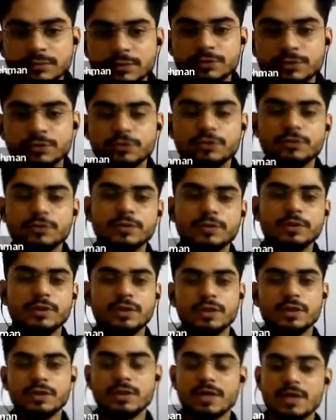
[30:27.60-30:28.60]
So
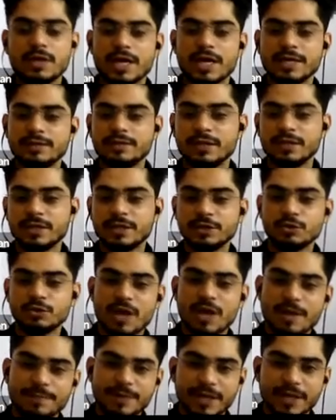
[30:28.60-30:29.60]
I think you
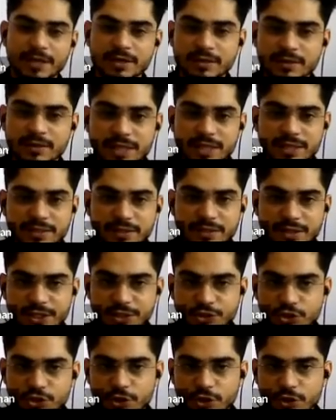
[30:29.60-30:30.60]
have taken the
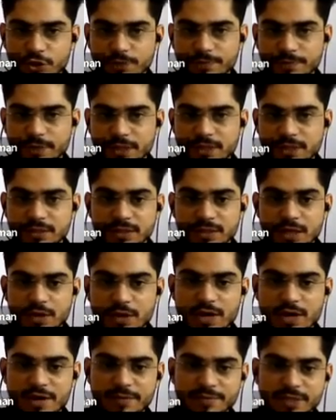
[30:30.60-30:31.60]
screenshot of this.
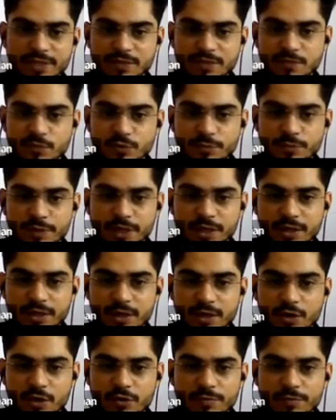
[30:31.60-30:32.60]
Now I am just moving
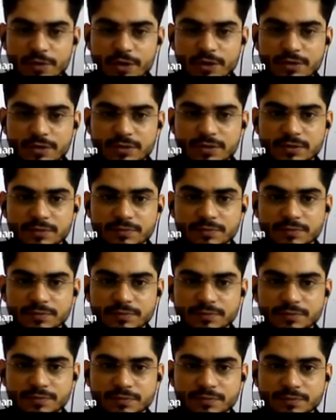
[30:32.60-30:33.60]
downwards.
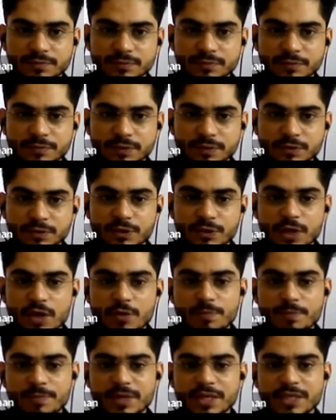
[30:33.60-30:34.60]
So
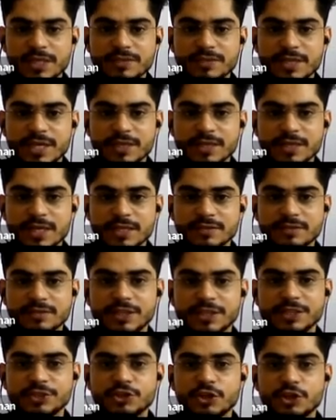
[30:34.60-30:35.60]
now please take the
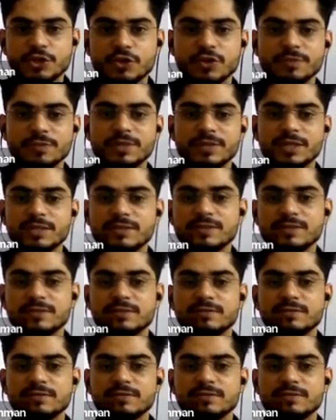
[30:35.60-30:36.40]
screenshot of this,